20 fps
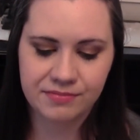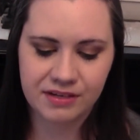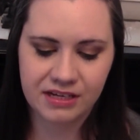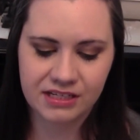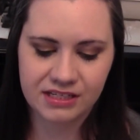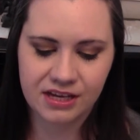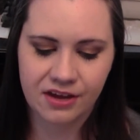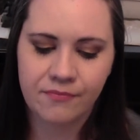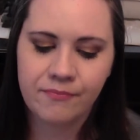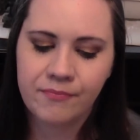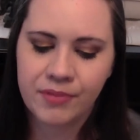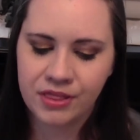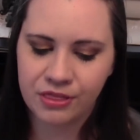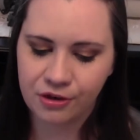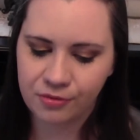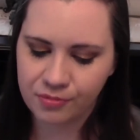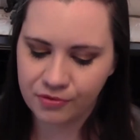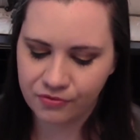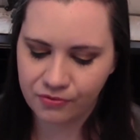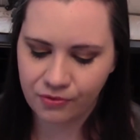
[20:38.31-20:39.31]
because I've been
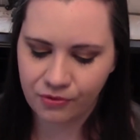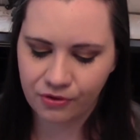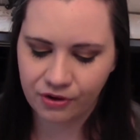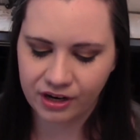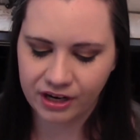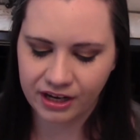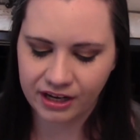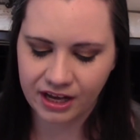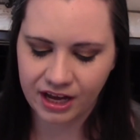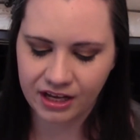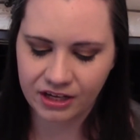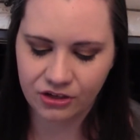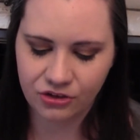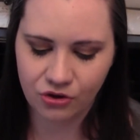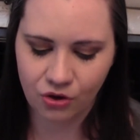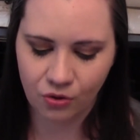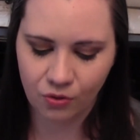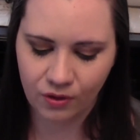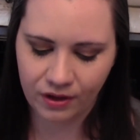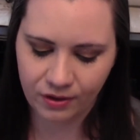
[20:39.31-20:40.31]
there before and I kind
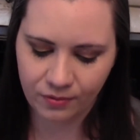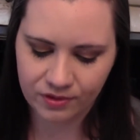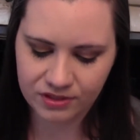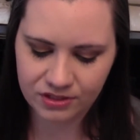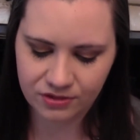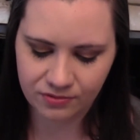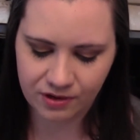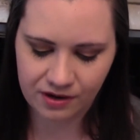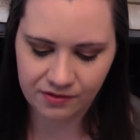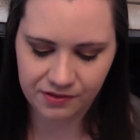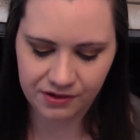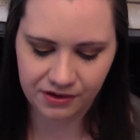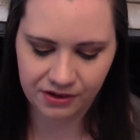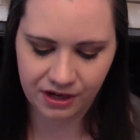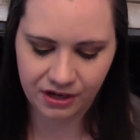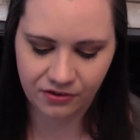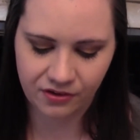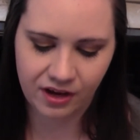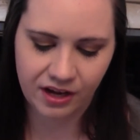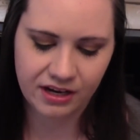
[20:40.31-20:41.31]
of know like what's around there.
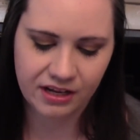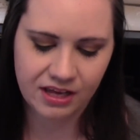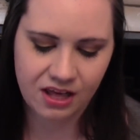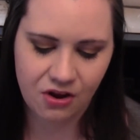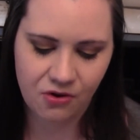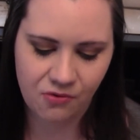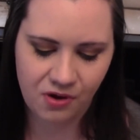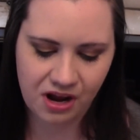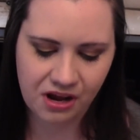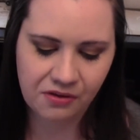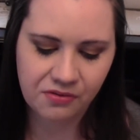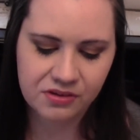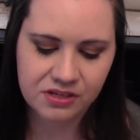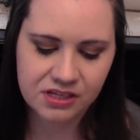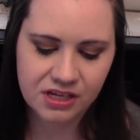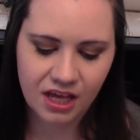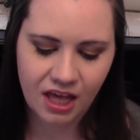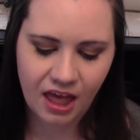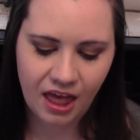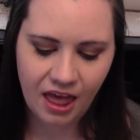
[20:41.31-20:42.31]
I know how to get
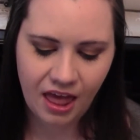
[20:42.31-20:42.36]
around.